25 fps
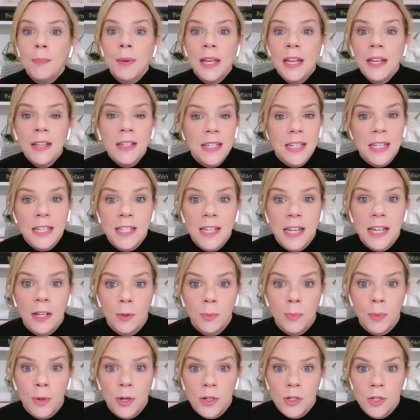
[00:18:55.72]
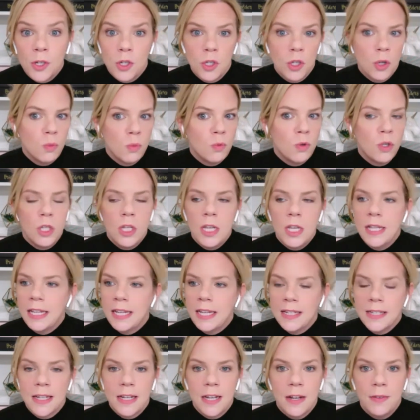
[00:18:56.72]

be a detailed person. So listen,